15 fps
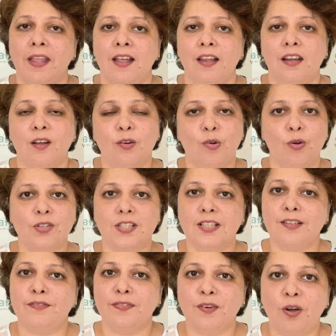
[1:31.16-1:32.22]
Now, Kotak,
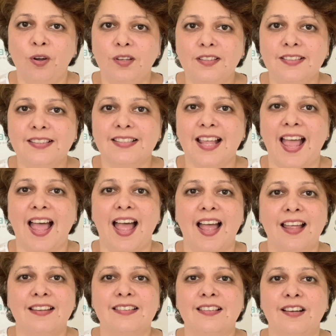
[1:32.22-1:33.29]
of course,
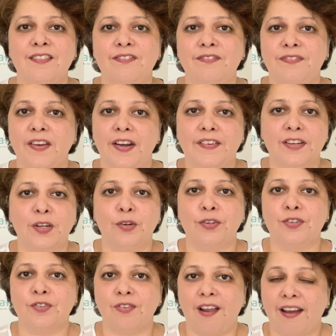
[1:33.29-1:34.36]
has a very
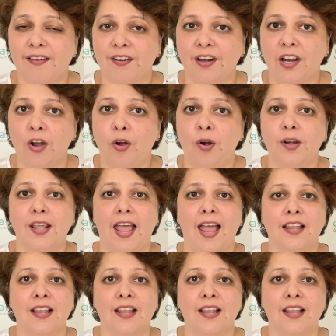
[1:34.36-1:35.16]
good track record